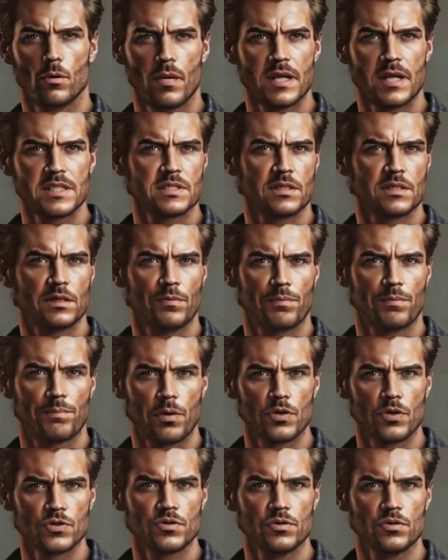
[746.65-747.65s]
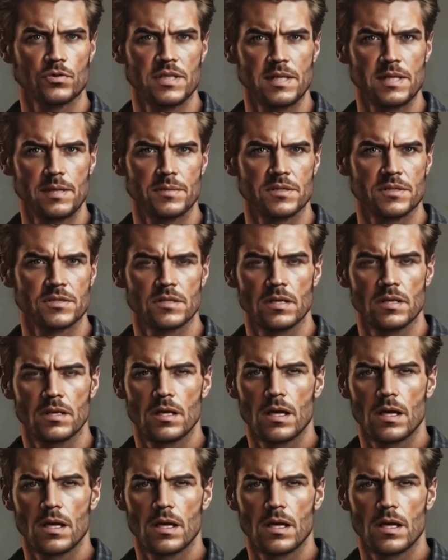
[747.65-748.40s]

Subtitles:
wrestling with personal demons,